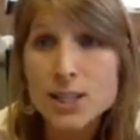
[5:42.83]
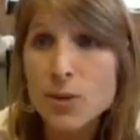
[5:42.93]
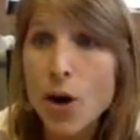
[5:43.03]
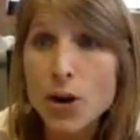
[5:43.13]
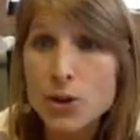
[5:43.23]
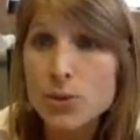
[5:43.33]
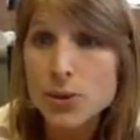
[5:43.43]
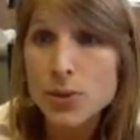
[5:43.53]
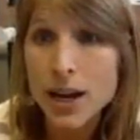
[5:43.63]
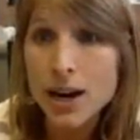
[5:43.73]
So all you
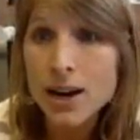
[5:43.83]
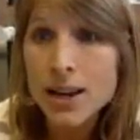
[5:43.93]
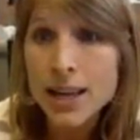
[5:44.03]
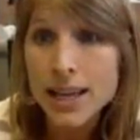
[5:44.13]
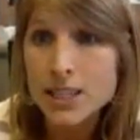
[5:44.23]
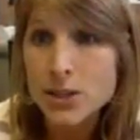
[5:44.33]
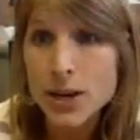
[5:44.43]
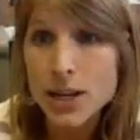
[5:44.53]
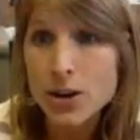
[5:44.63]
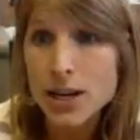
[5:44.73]
do there is you
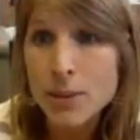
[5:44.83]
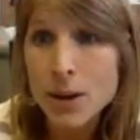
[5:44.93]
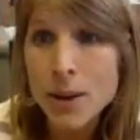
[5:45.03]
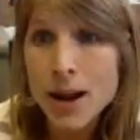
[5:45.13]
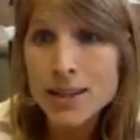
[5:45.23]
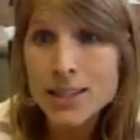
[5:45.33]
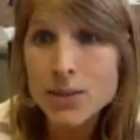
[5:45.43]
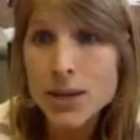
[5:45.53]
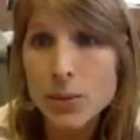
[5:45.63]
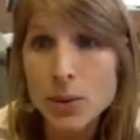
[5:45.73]
hit your email box,
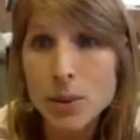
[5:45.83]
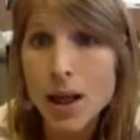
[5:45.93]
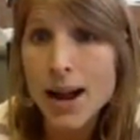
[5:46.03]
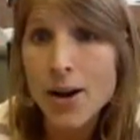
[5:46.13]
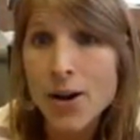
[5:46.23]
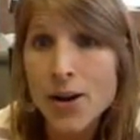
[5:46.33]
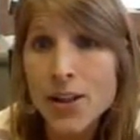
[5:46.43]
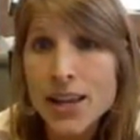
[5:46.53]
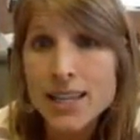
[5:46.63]
you hit reply all